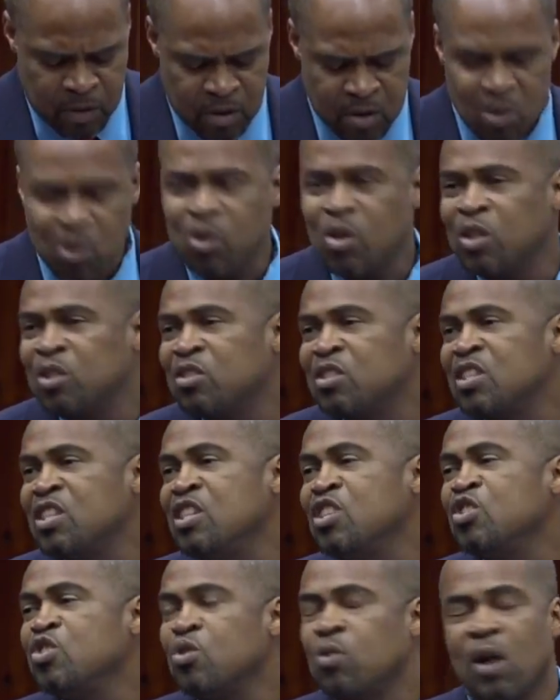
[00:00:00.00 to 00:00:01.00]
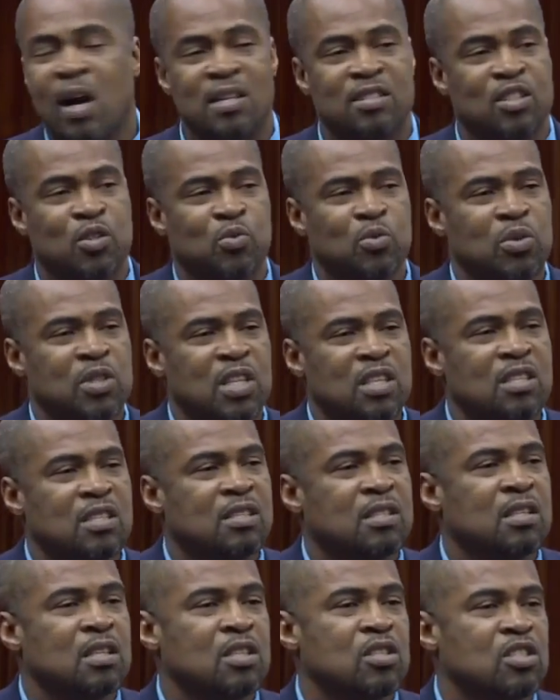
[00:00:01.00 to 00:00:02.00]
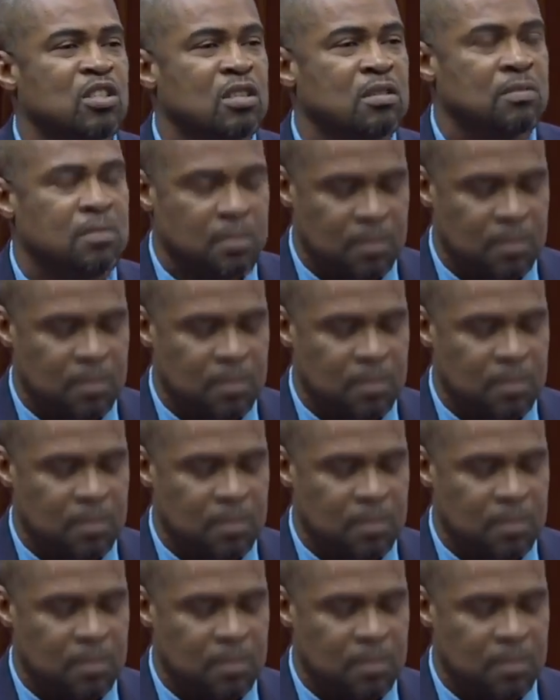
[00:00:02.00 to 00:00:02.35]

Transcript: to continue, as it were, the discussion